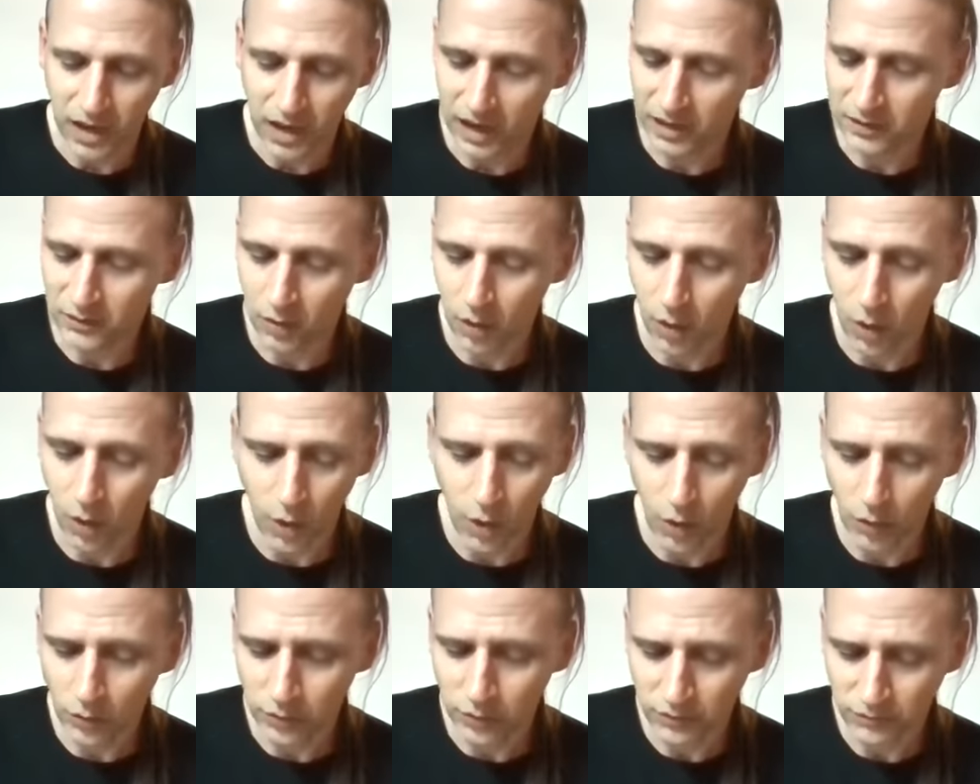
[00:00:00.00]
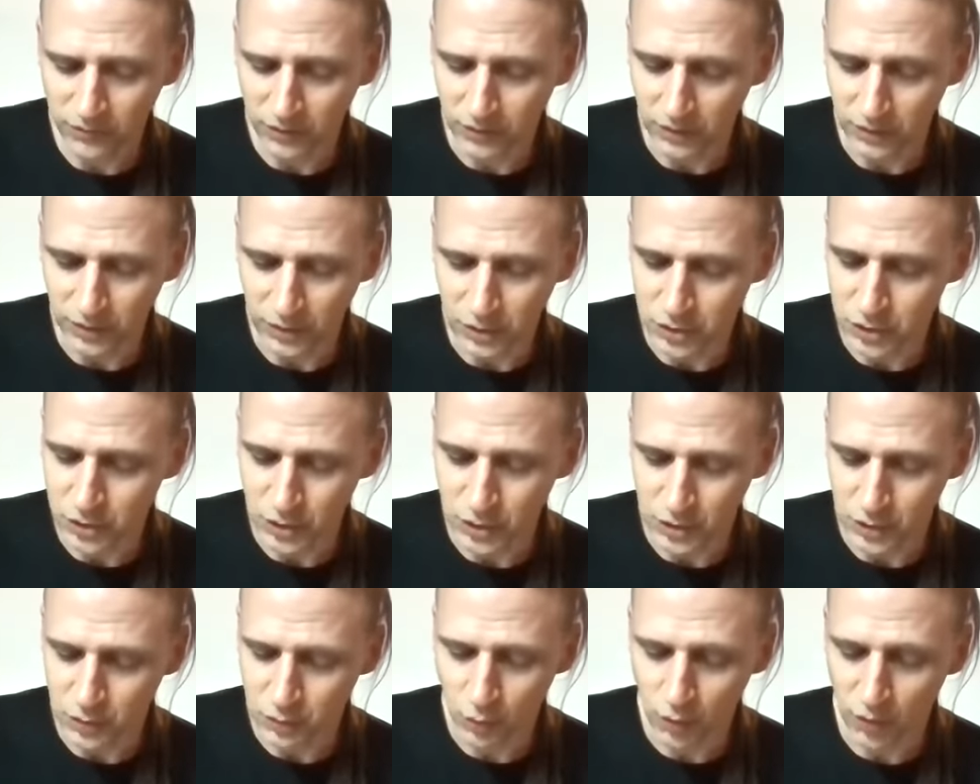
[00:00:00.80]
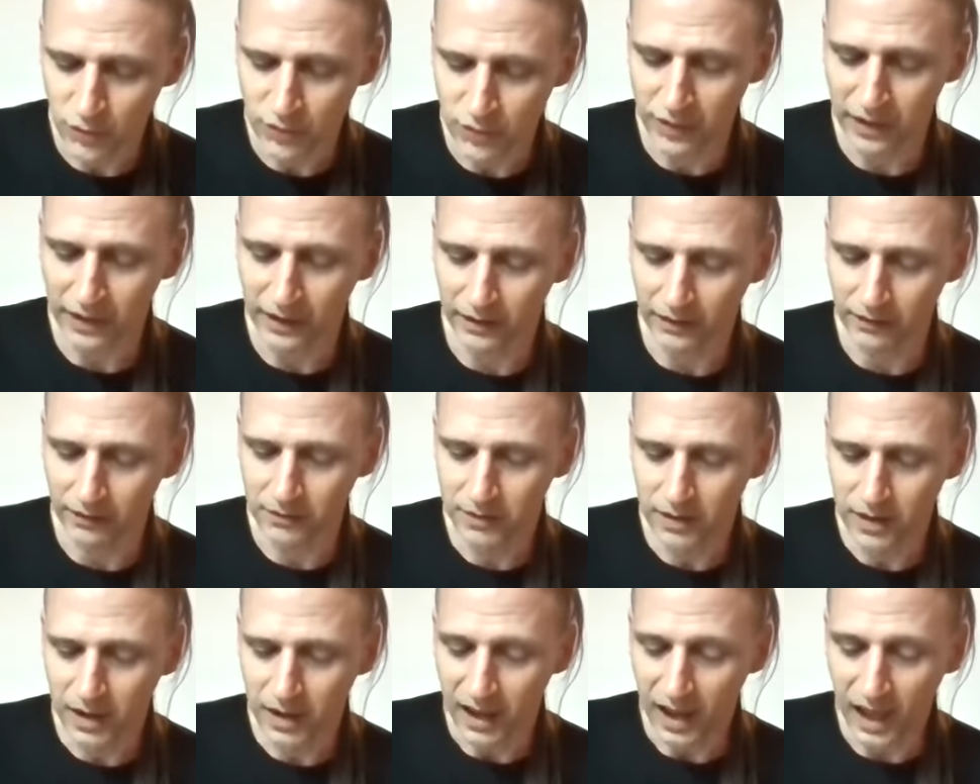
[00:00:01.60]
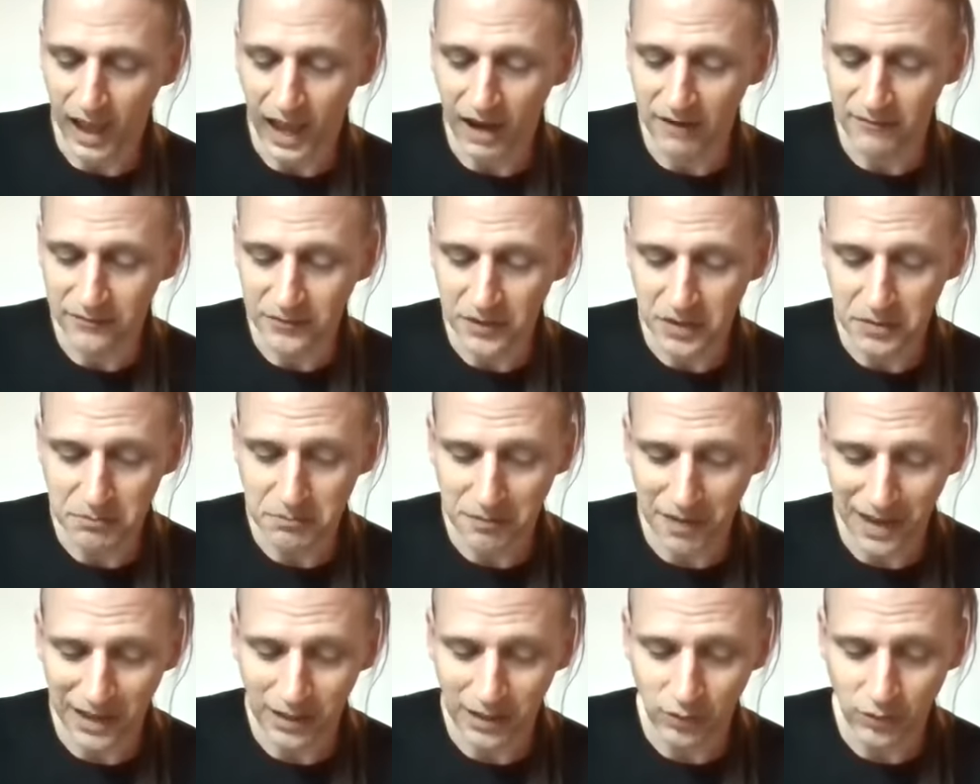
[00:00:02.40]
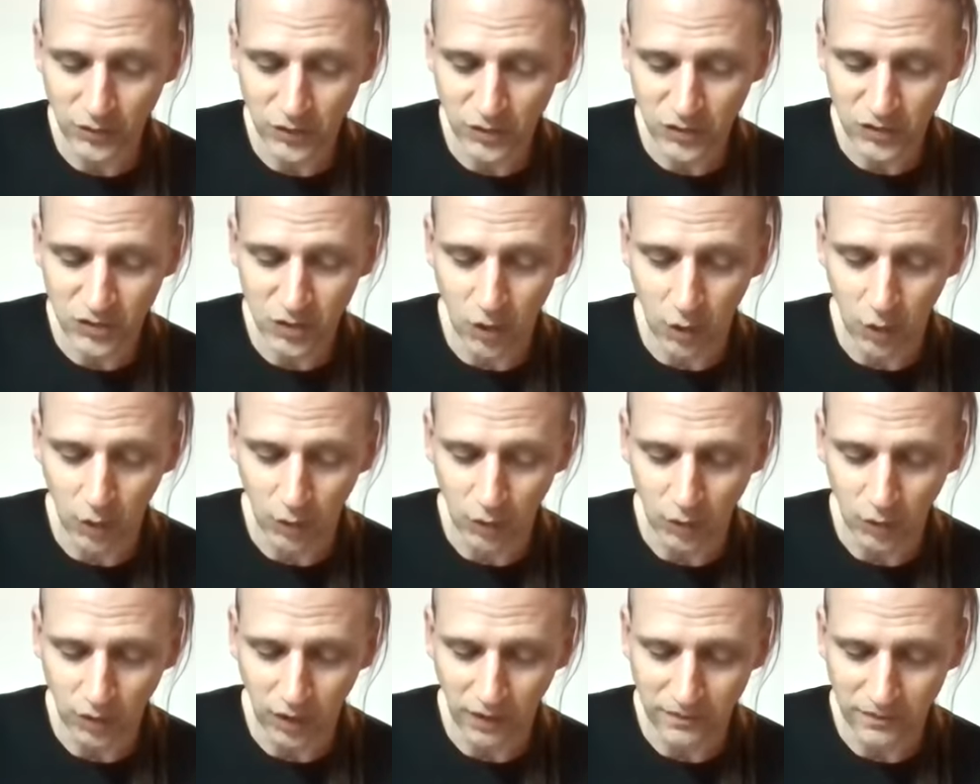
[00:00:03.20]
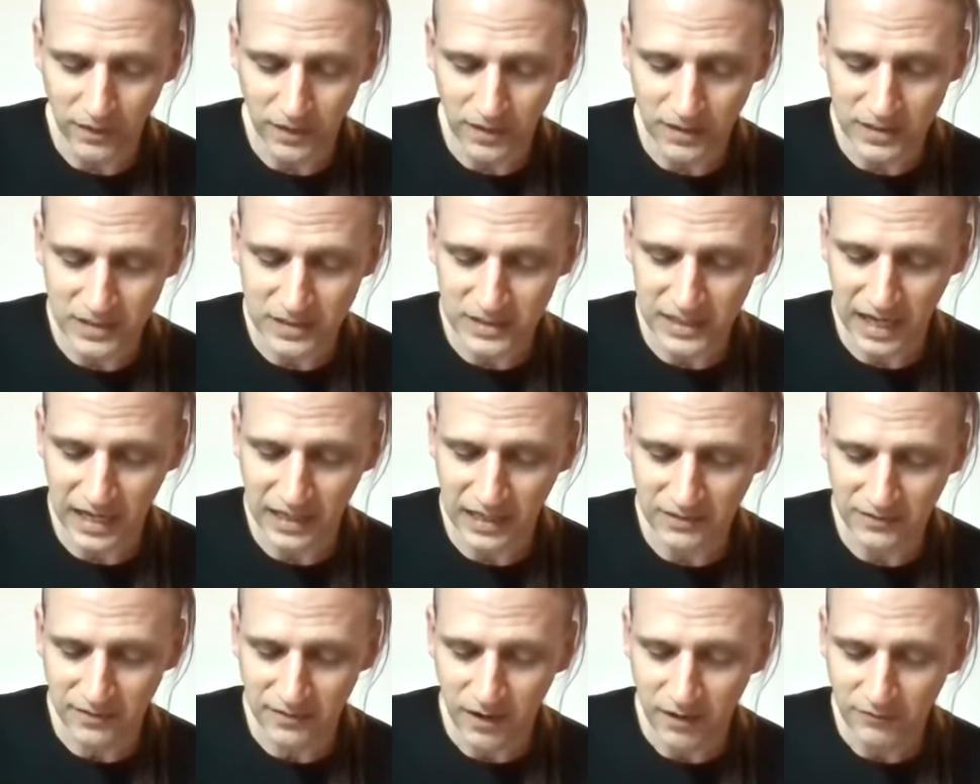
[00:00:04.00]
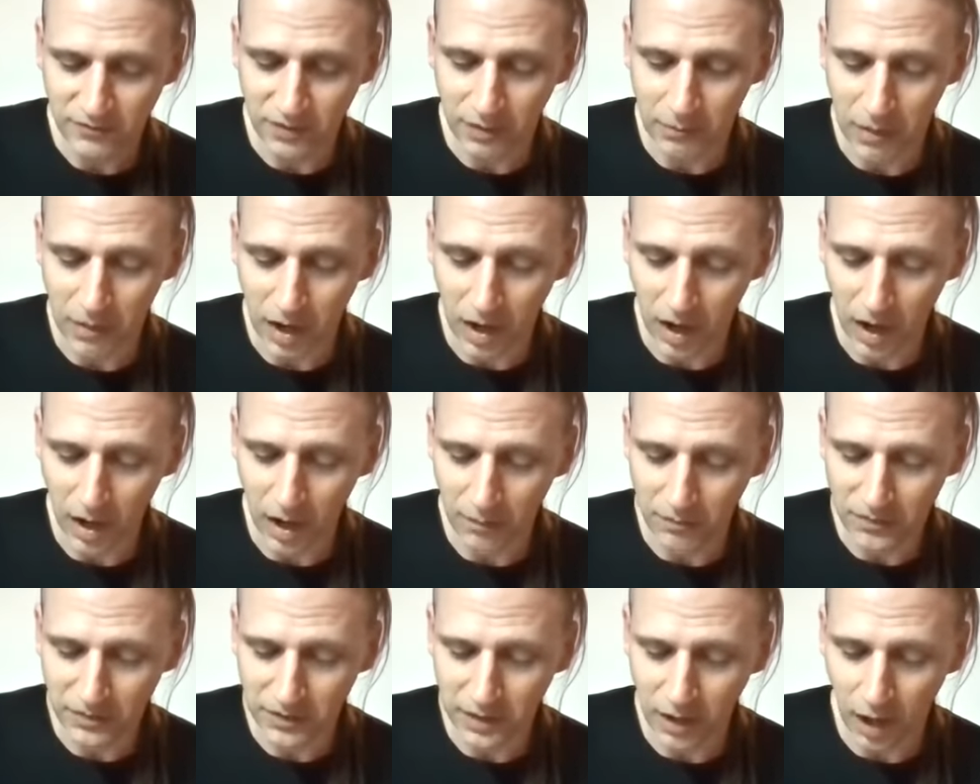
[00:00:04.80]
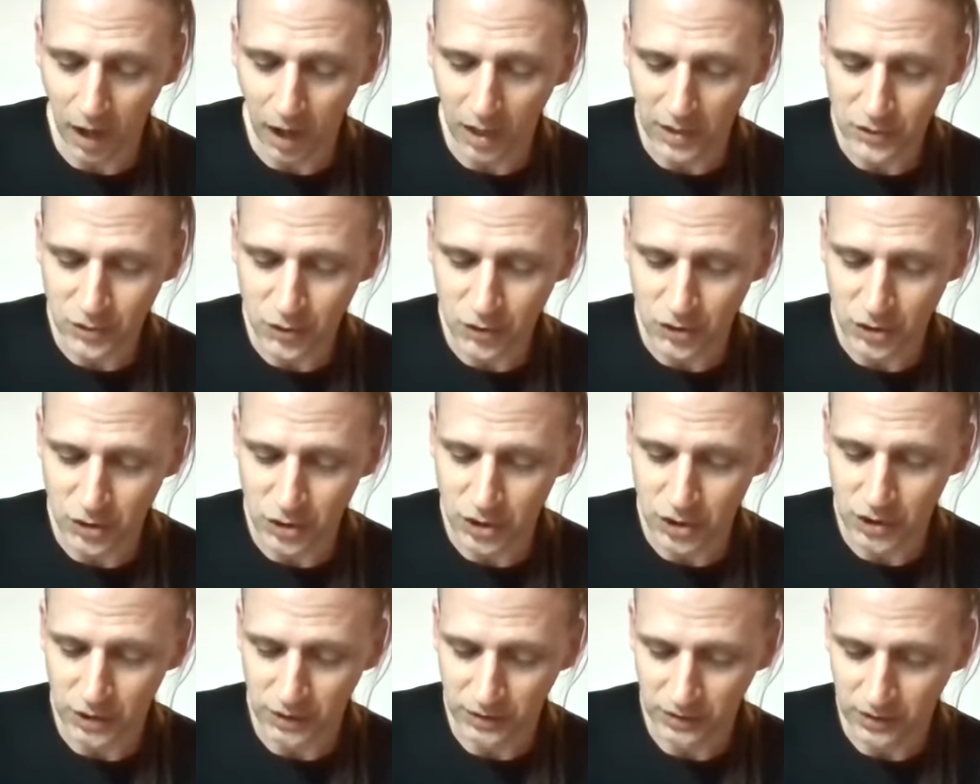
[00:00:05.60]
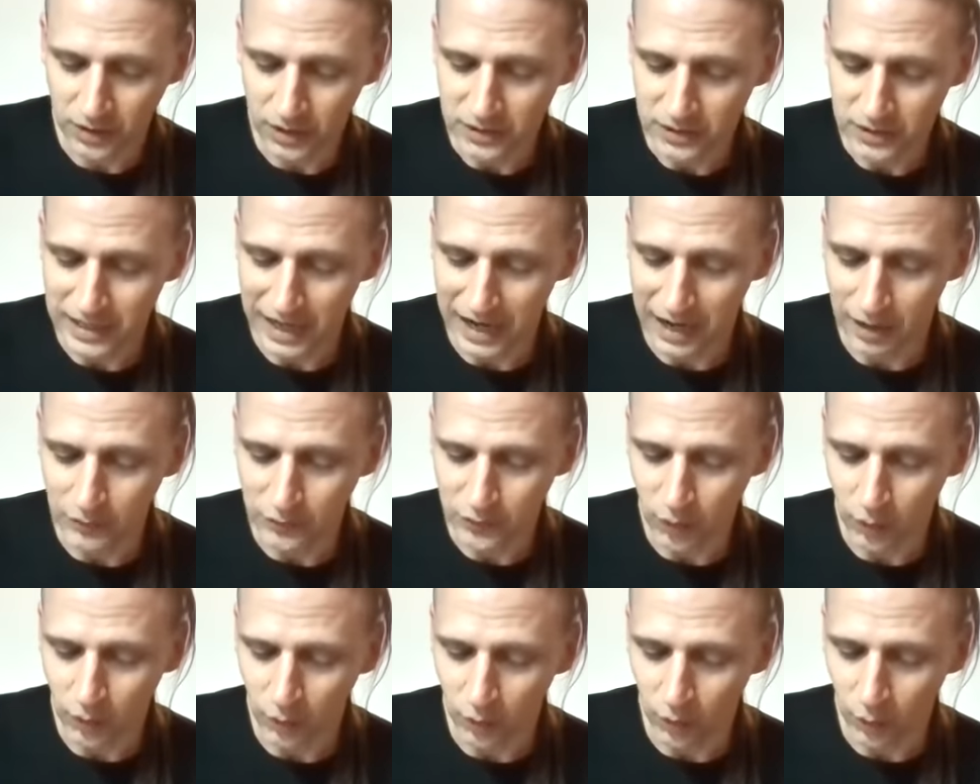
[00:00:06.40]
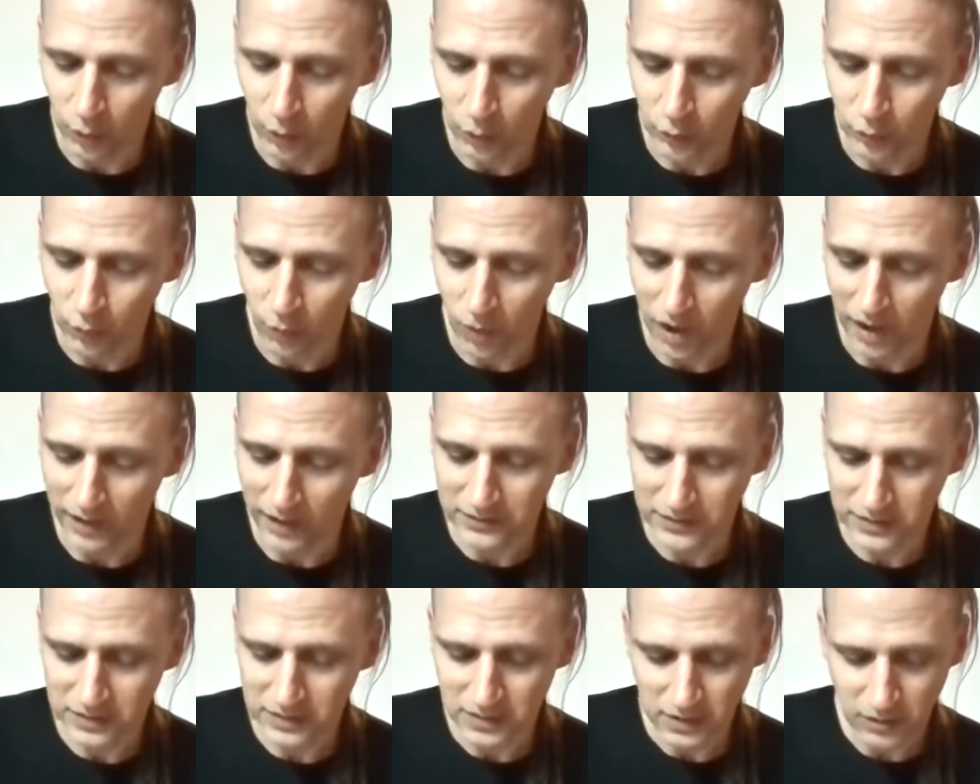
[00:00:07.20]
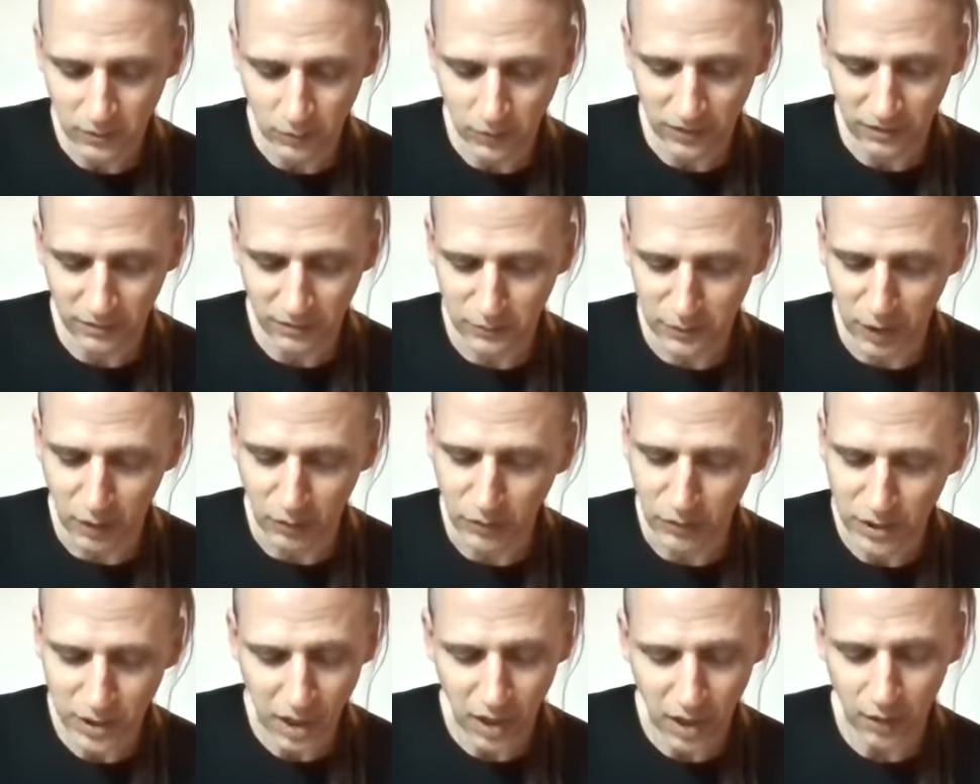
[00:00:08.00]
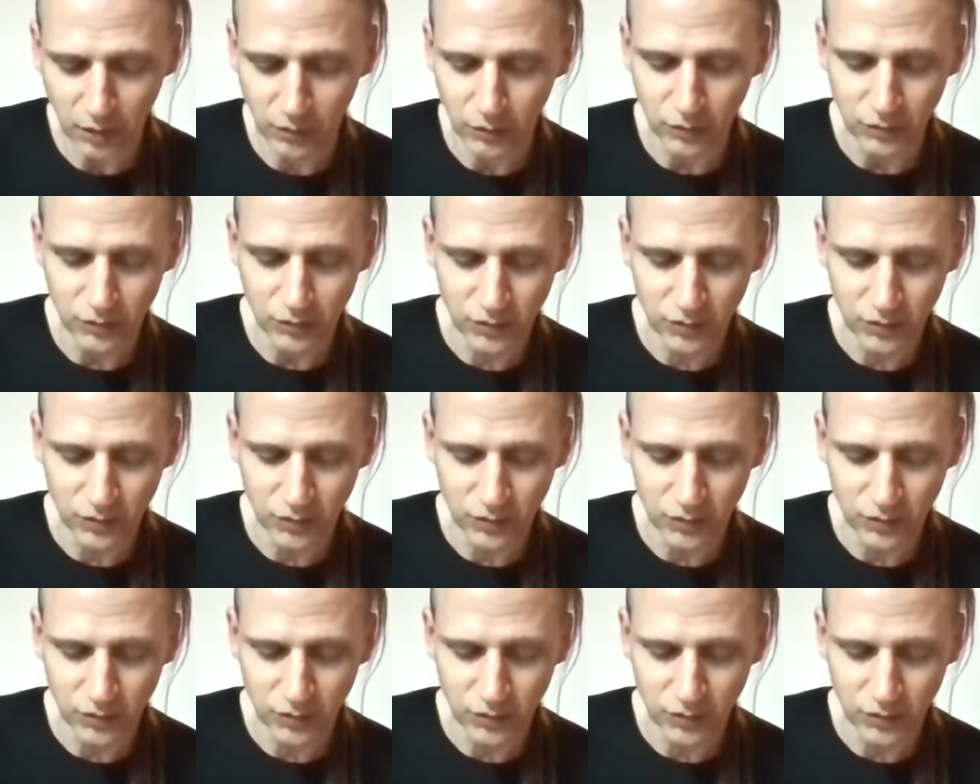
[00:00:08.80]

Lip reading: And all the villagers were there, every male soul on the estate, from Hob the Ostringer down to Old Wat with no nose,